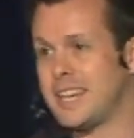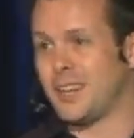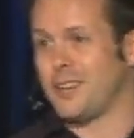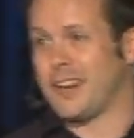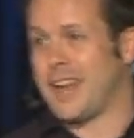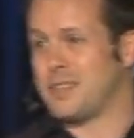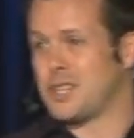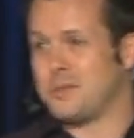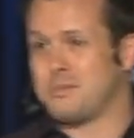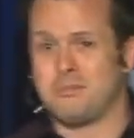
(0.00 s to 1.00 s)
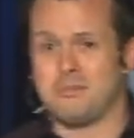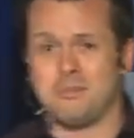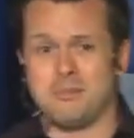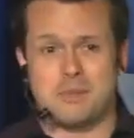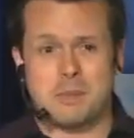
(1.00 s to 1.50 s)
a $10 an hour job,
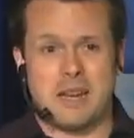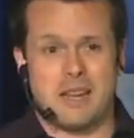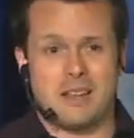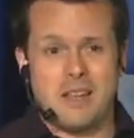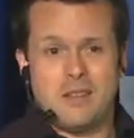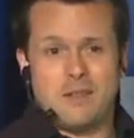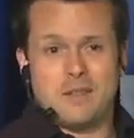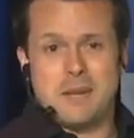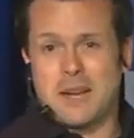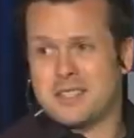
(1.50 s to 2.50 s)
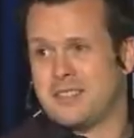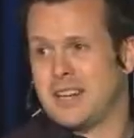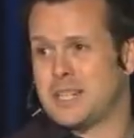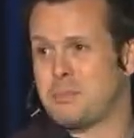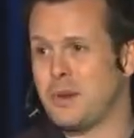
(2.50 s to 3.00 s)
spending 50 bucks on
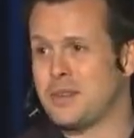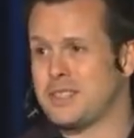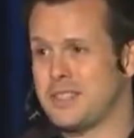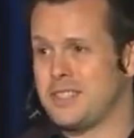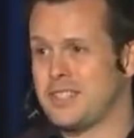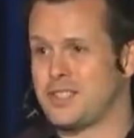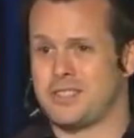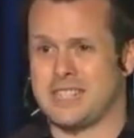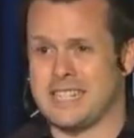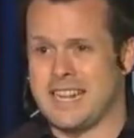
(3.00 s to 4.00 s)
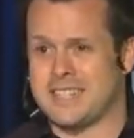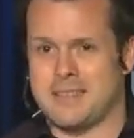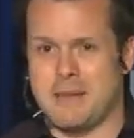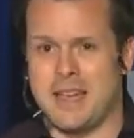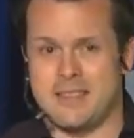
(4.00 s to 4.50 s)
each person to, to test
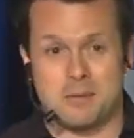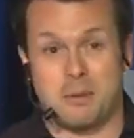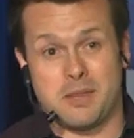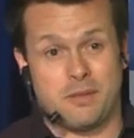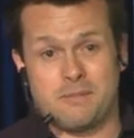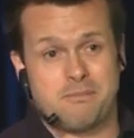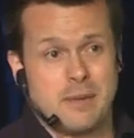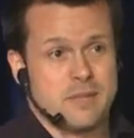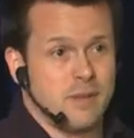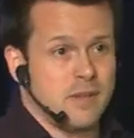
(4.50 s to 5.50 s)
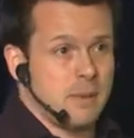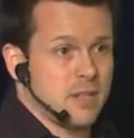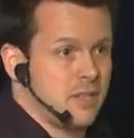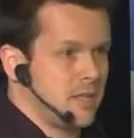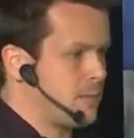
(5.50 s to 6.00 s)
them out, that's probably the best 50
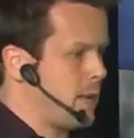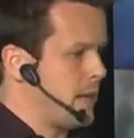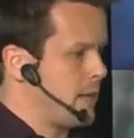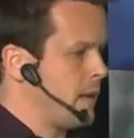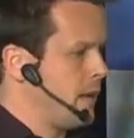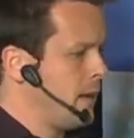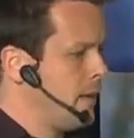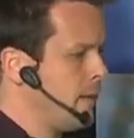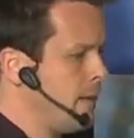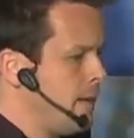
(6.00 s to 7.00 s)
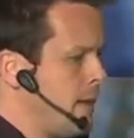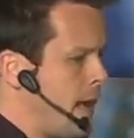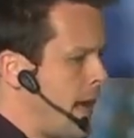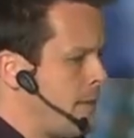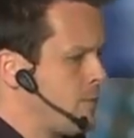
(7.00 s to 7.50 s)
bucks you could spend.
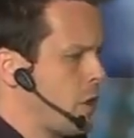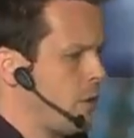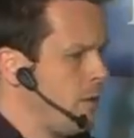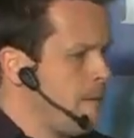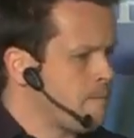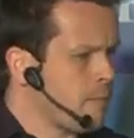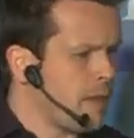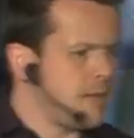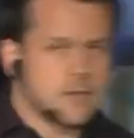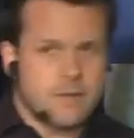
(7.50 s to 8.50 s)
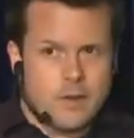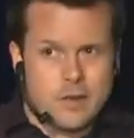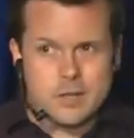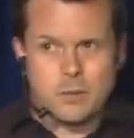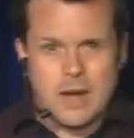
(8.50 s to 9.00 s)
Um, so this
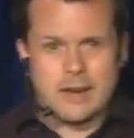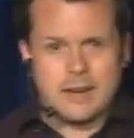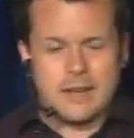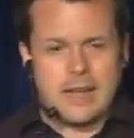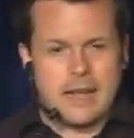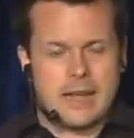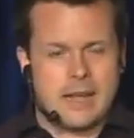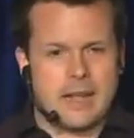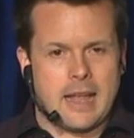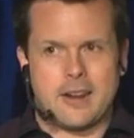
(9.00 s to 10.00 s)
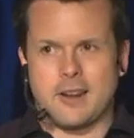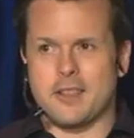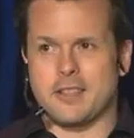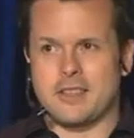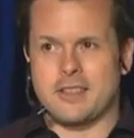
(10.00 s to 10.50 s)
first one, uh, and I
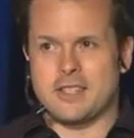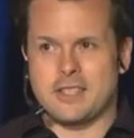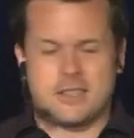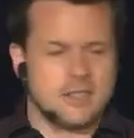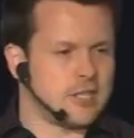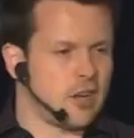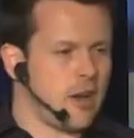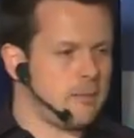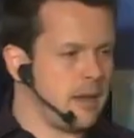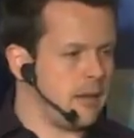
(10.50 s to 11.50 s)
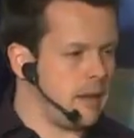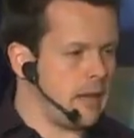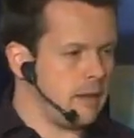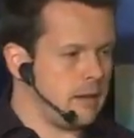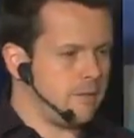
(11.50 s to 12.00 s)
know that the, the timing
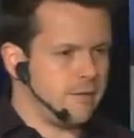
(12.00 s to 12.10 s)
uh,